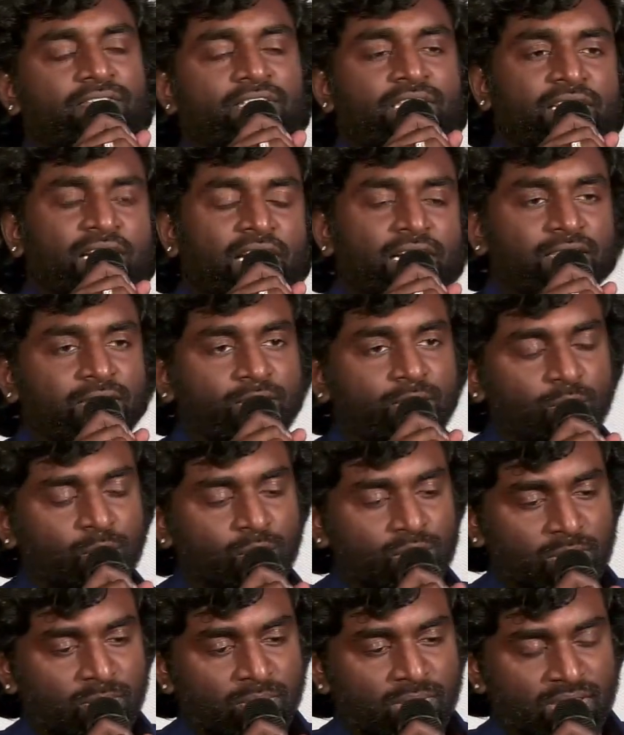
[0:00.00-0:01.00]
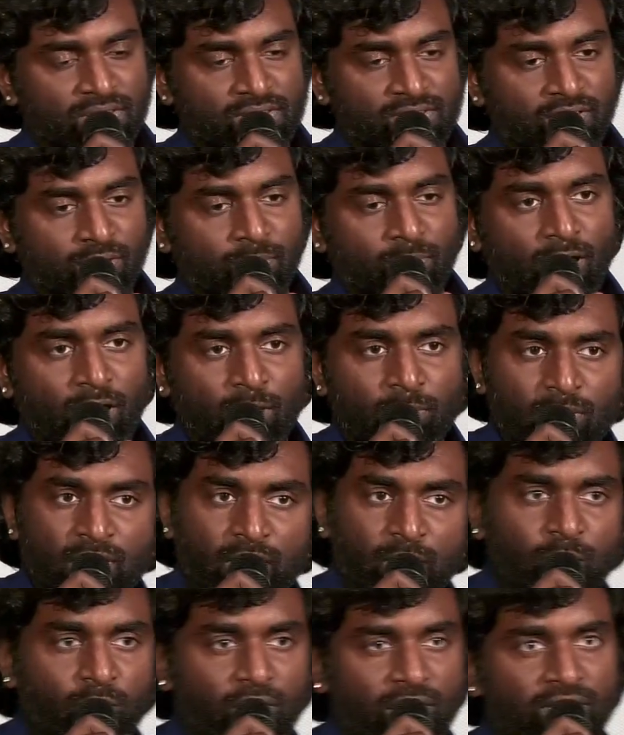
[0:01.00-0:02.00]
we tried to do some tests on
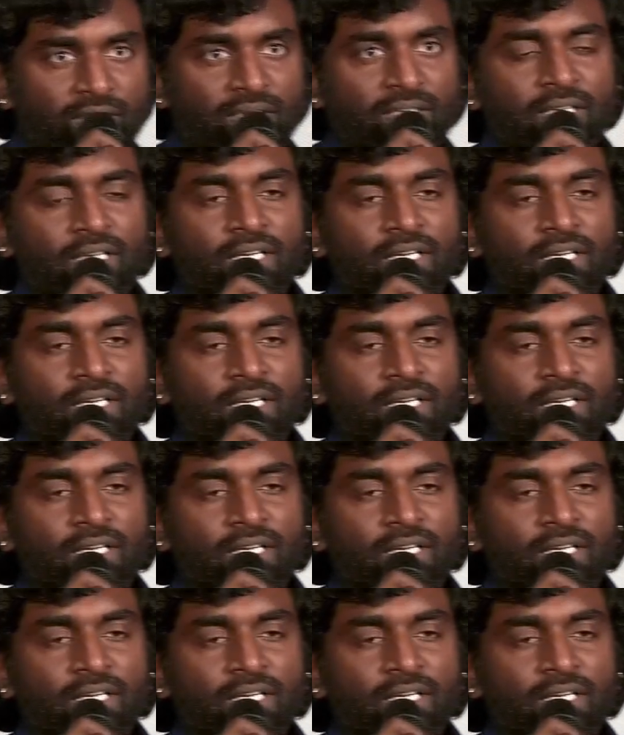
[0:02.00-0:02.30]
Baahubali 1.